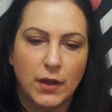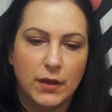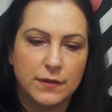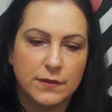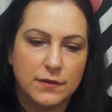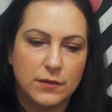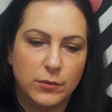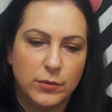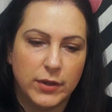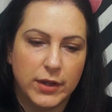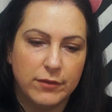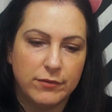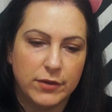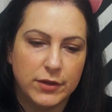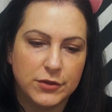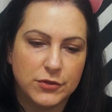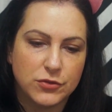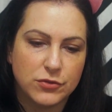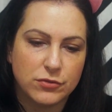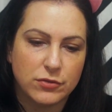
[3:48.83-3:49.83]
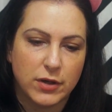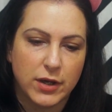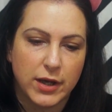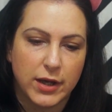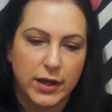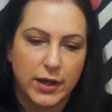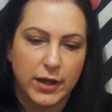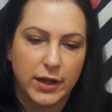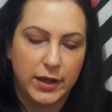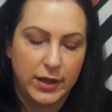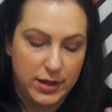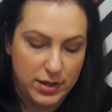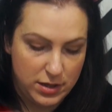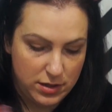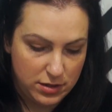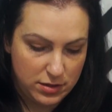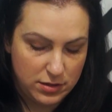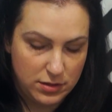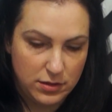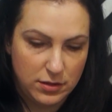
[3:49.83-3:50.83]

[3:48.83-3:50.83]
So we'll give it a try.